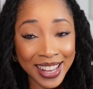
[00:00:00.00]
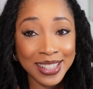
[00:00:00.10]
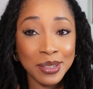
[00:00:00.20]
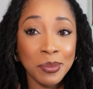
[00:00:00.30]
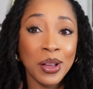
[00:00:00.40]

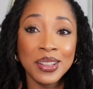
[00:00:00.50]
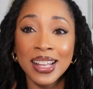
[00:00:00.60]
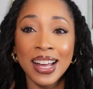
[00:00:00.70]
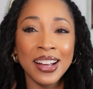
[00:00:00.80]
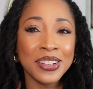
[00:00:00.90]
It's about
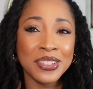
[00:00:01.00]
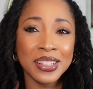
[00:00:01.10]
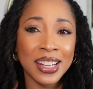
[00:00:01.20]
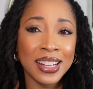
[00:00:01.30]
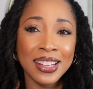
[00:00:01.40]

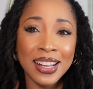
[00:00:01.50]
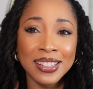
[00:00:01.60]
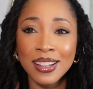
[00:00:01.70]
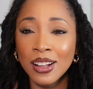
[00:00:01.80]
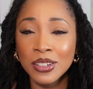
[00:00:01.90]

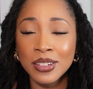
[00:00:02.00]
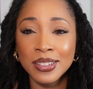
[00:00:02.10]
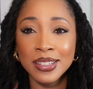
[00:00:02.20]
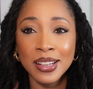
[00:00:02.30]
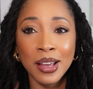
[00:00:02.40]

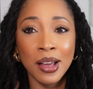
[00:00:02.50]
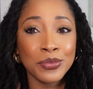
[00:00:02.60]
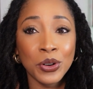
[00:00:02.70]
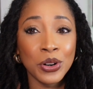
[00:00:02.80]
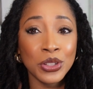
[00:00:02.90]
$999
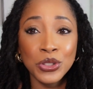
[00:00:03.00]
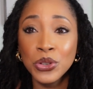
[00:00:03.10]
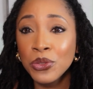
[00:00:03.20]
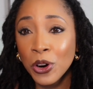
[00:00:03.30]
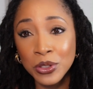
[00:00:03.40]
for the
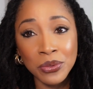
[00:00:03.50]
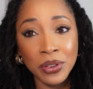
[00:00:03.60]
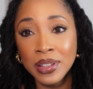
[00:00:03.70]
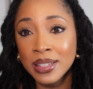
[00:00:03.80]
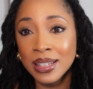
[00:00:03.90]

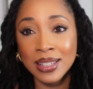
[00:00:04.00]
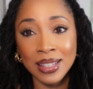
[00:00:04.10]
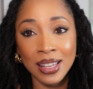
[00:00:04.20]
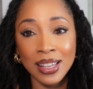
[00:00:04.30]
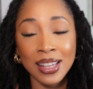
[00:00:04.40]
256
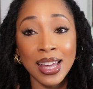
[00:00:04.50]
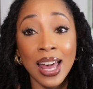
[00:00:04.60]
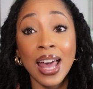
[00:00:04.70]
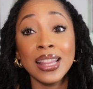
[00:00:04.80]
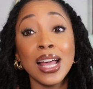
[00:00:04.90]
gig, and